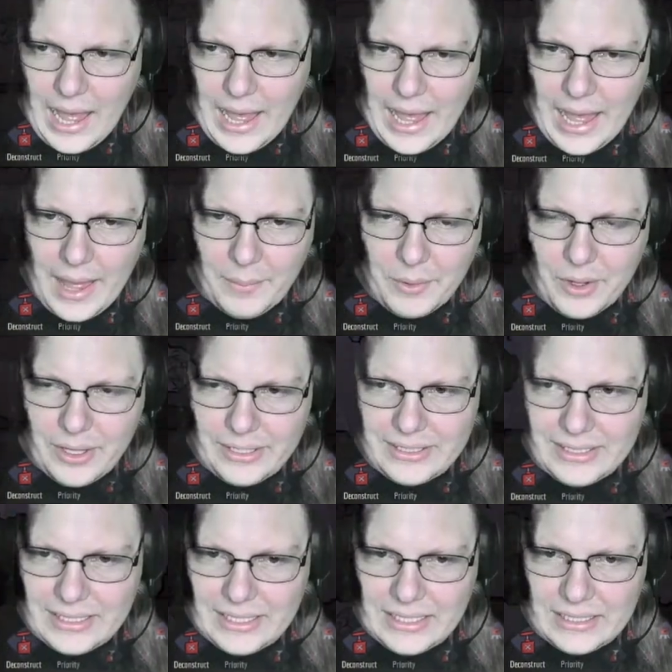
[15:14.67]
I'm going
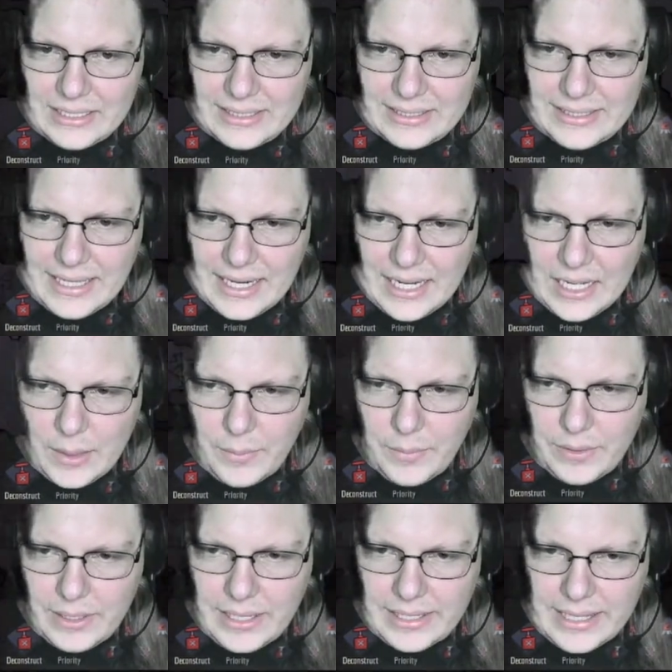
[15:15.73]
to need to set up
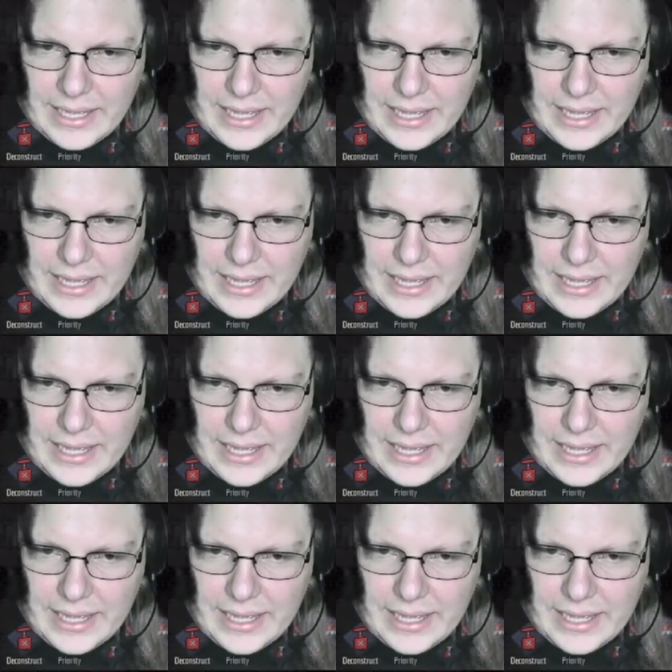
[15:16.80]
like